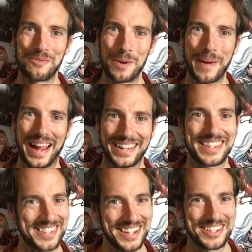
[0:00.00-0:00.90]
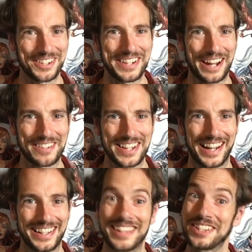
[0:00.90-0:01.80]
we're back. The sun's gone down
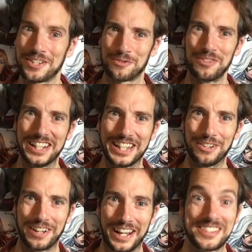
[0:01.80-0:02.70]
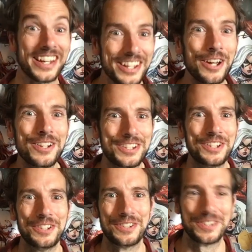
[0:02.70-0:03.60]
slightly. This is really annoying because I could
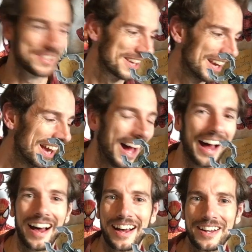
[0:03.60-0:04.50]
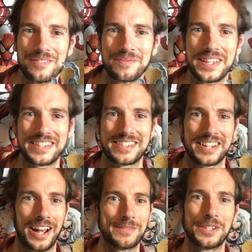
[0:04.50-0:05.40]
use uh, this
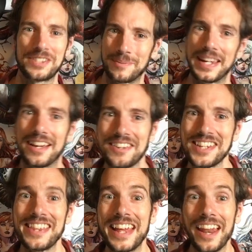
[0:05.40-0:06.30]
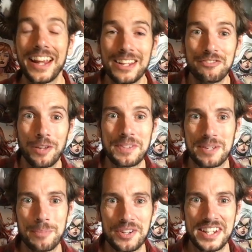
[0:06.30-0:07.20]
time to do something else and then I could film this
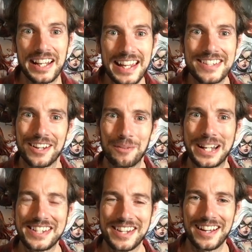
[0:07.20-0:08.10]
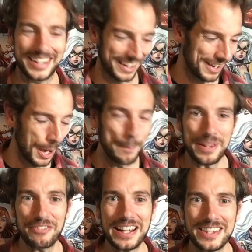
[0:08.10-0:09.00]
unboxing later when it's darker. But
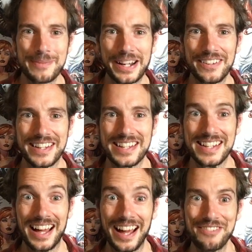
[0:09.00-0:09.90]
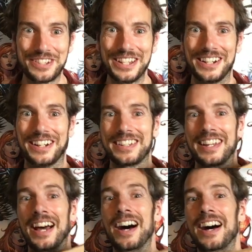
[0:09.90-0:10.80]
the fact of the matter is, I've got
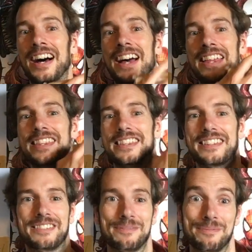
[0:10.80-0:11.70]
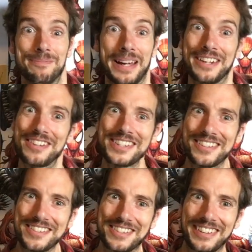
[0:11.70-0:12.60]
my address
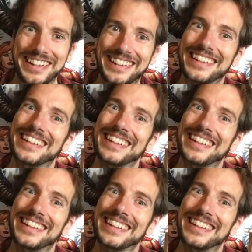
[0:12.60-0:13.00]
on the screen.